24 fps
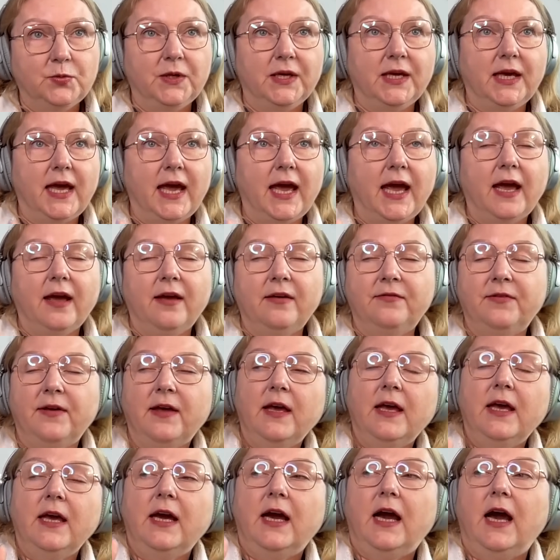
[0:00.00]
we have
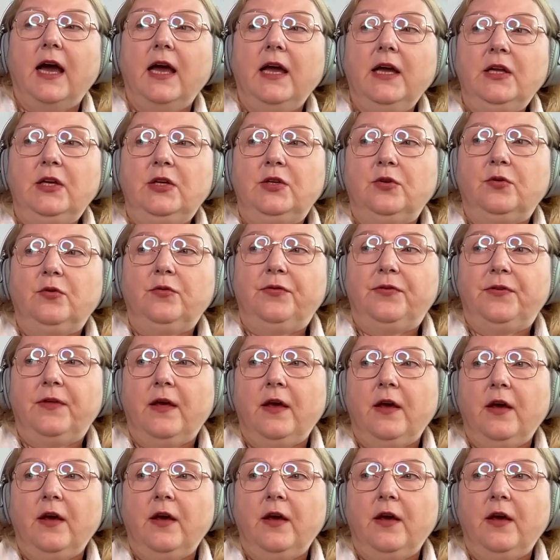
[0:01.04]
kind of